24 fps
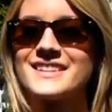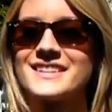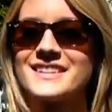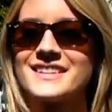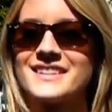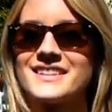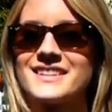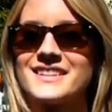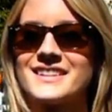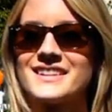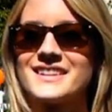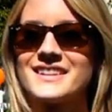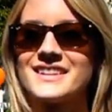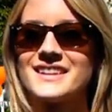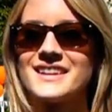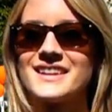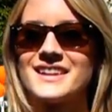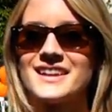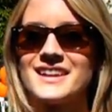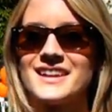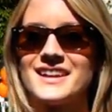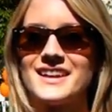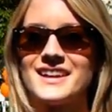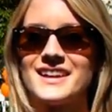that?
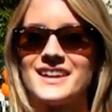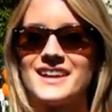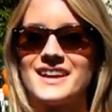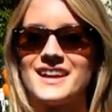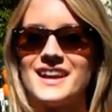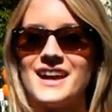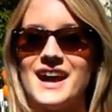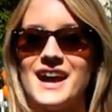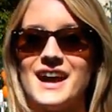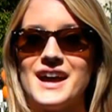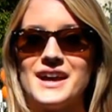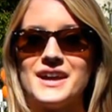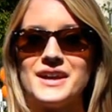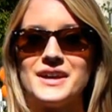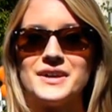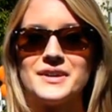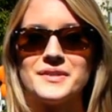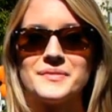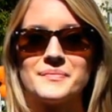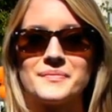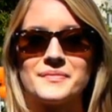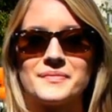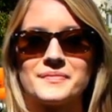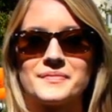
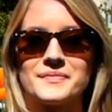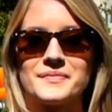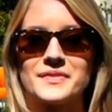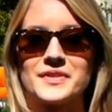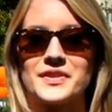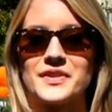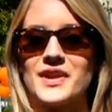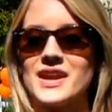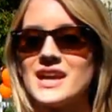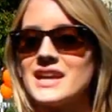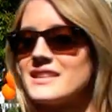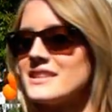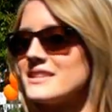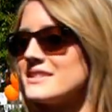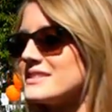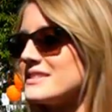Um, great.